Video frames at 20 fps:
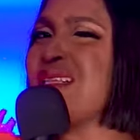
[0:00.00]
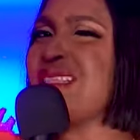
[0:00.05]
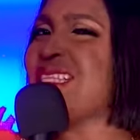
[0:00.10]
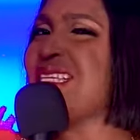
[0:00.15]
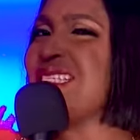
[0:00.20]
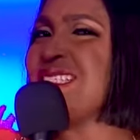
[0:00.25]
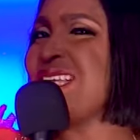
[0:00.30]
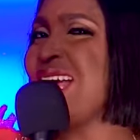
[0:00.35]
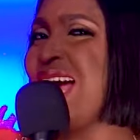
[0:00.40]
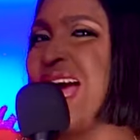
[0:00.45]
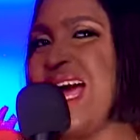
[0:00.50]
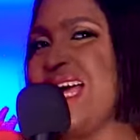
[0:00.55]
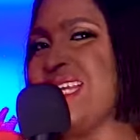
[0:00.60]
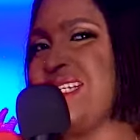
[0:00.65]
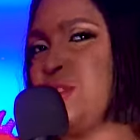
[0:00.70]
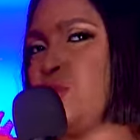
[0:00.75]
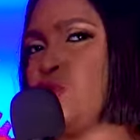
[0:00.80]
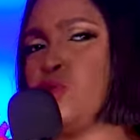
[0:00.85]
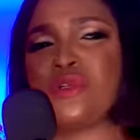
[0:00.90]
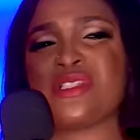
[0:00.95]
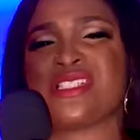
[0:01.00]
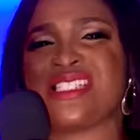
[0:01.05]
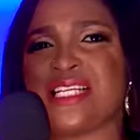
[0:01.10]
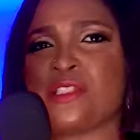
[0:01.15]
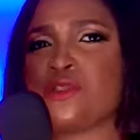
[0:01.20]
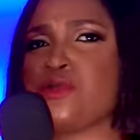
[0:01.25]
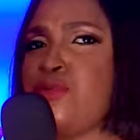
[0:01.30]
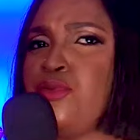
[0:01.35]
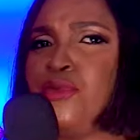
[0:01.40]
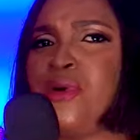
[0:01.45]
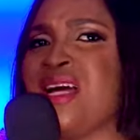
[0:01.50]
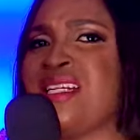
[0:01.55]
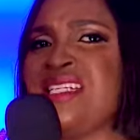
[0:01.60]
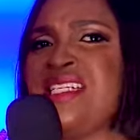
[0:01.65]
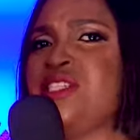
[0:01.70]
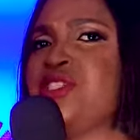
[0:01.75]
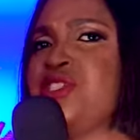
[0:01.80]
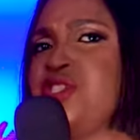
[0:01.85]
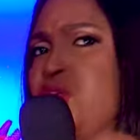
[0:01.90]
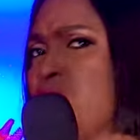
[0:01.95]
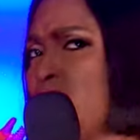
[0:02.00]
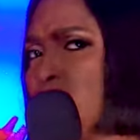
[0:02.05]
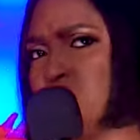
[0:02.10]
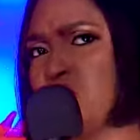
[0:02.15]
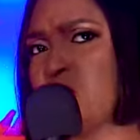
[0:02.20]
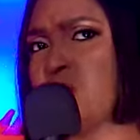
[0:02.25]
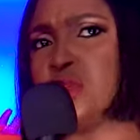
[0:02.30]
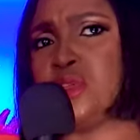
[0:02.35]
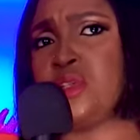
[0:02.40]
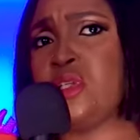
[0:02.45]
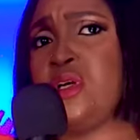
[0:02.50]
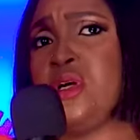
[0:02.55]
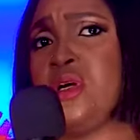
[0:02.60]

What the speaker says: this hard to settle for an idiot.